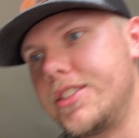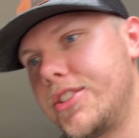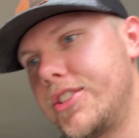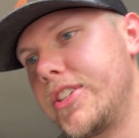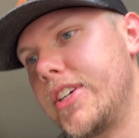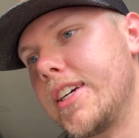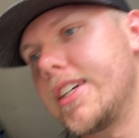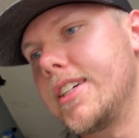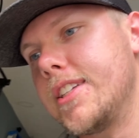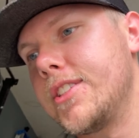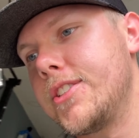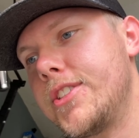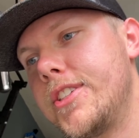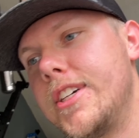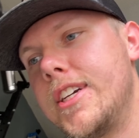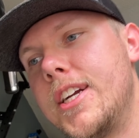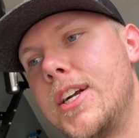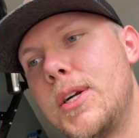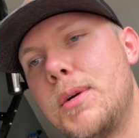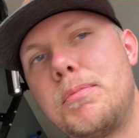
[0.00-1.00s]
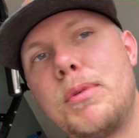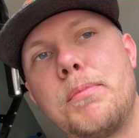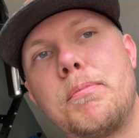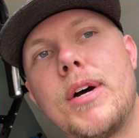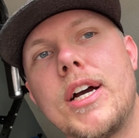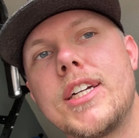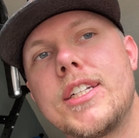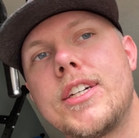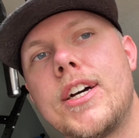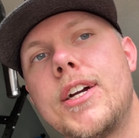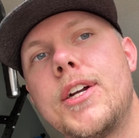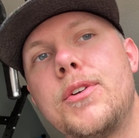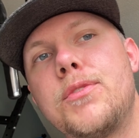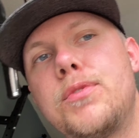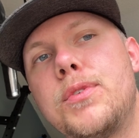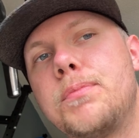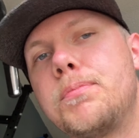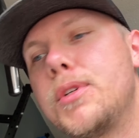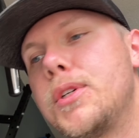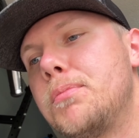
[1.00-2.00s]
seconds to air up a bike tire
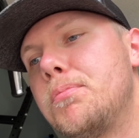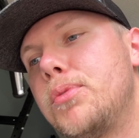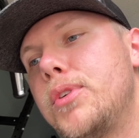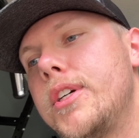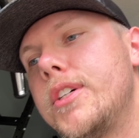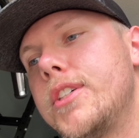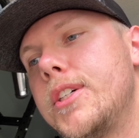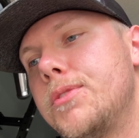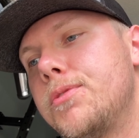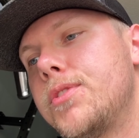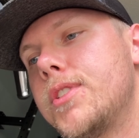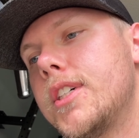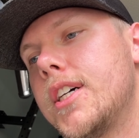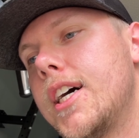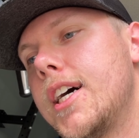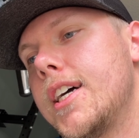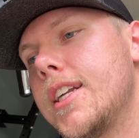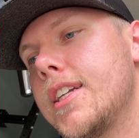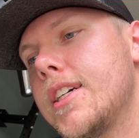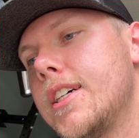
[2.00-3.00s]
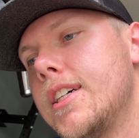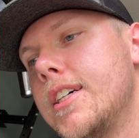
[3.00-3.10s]
from completely flat.